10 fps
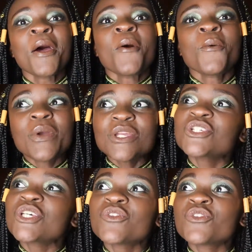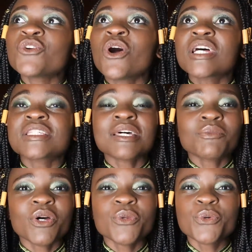which, if you are
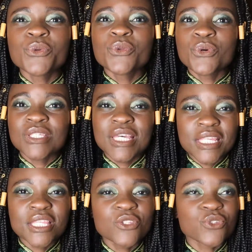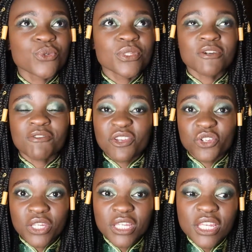someone who knows anything to do with the
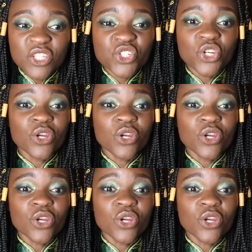fashion industry,